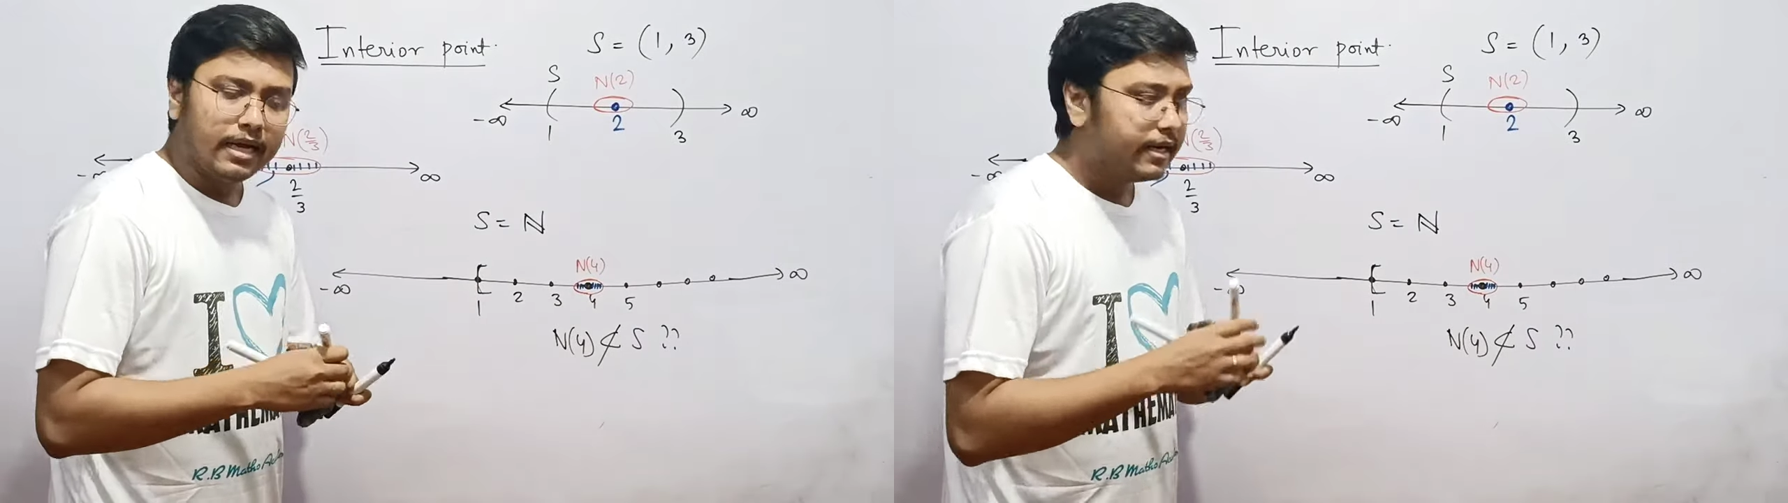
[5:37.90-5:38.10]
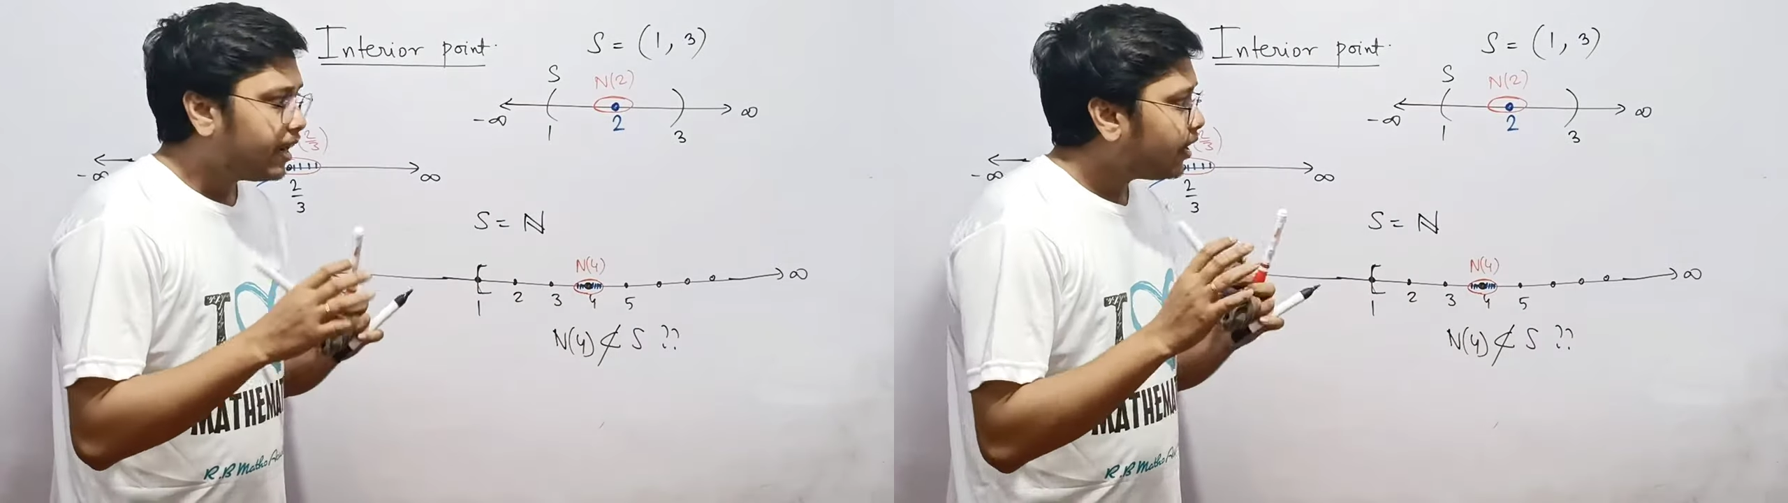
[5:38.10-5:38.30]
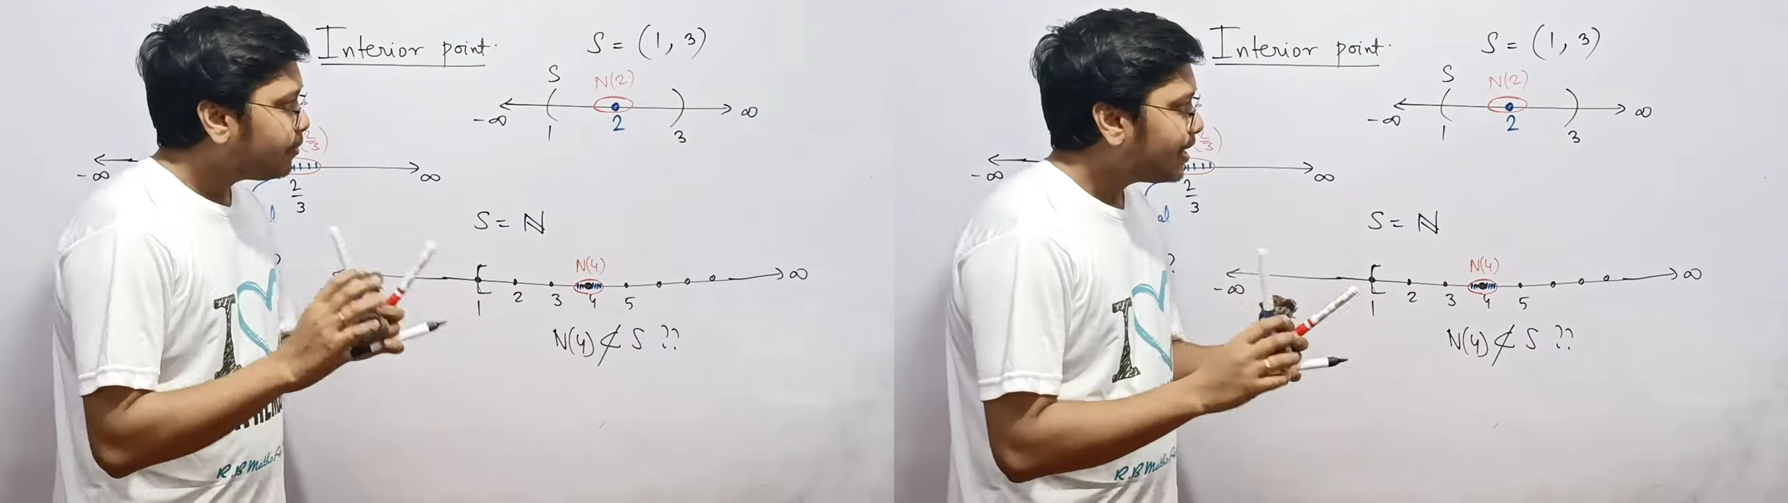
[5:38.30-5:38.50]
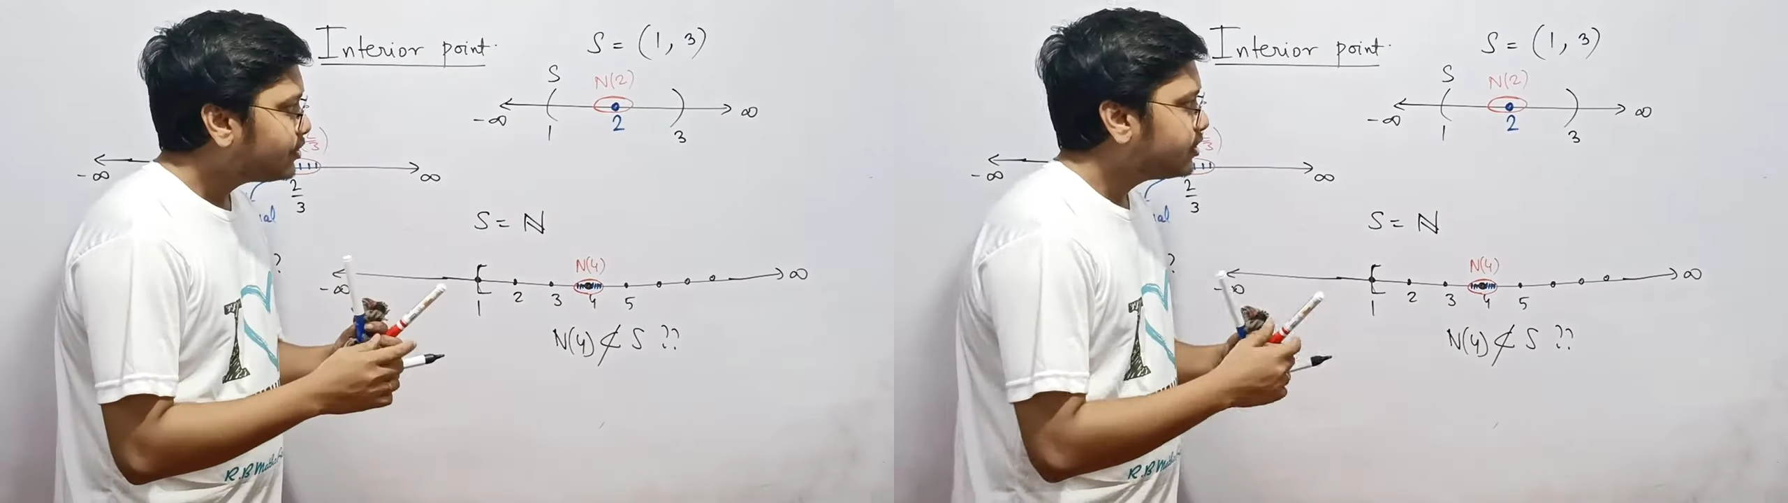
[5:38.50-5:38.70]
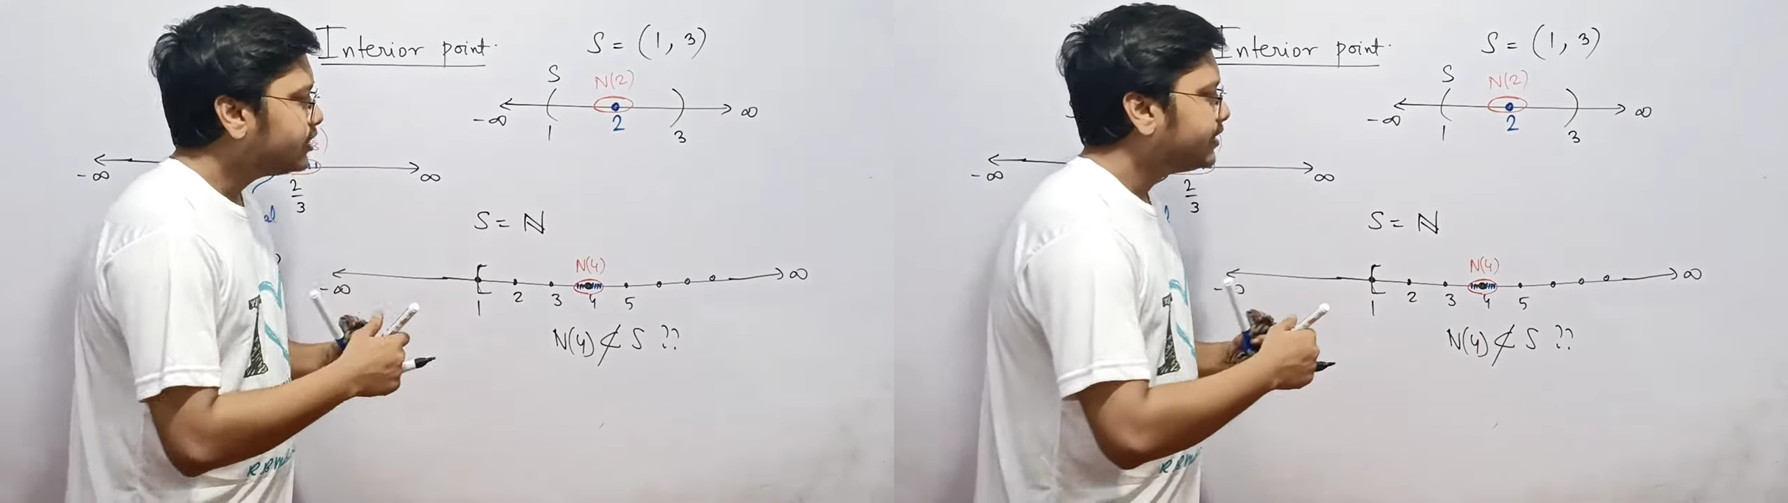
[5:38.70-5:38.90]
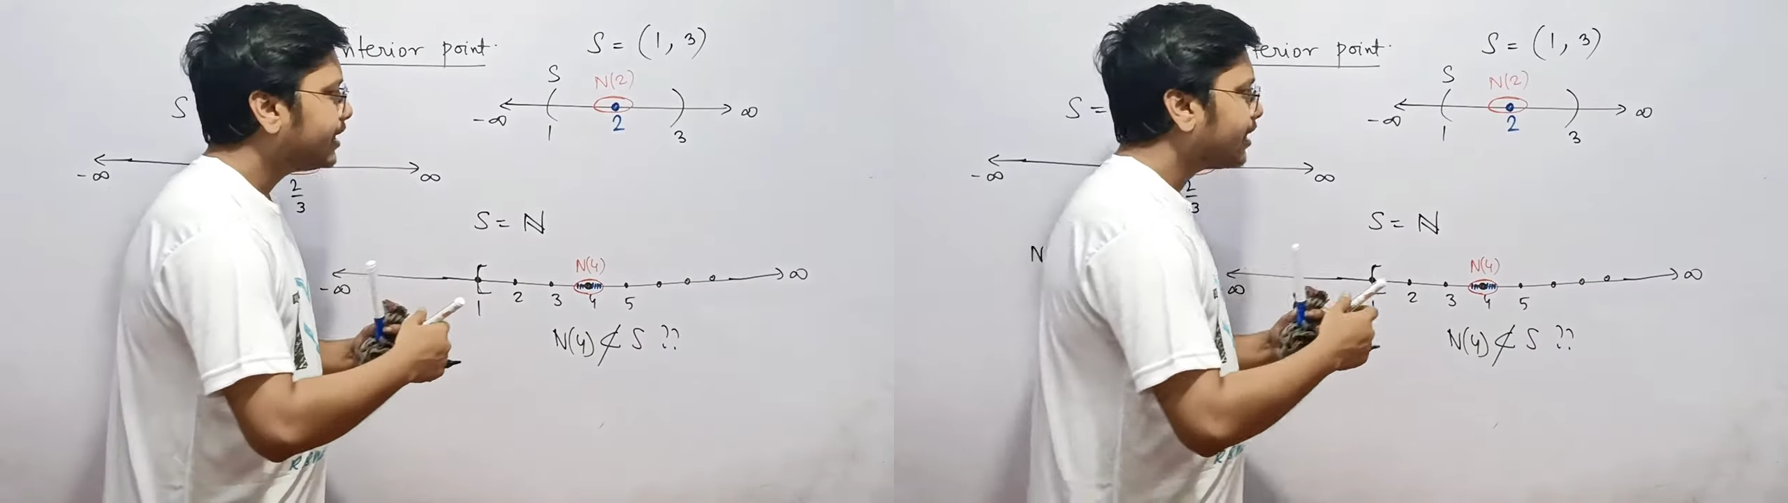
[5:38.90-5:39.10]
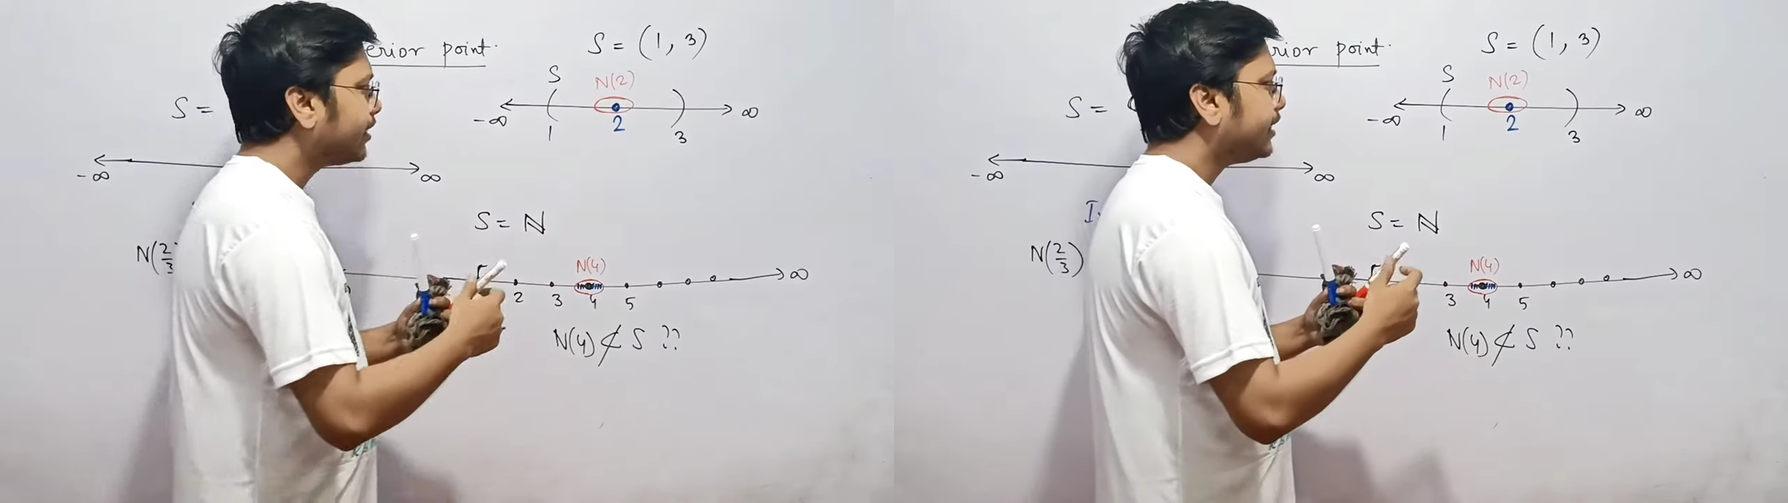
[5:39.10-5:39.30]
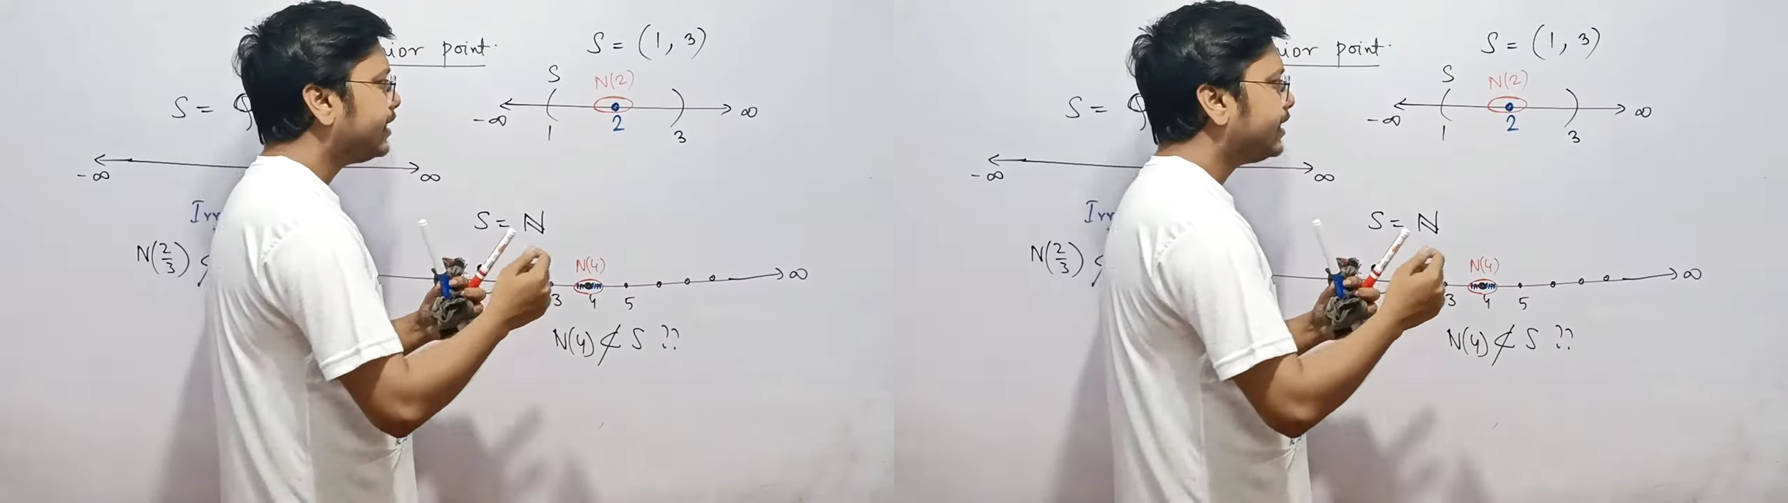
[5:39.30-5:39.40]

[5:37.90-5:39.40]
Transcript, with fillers: Now imagine there are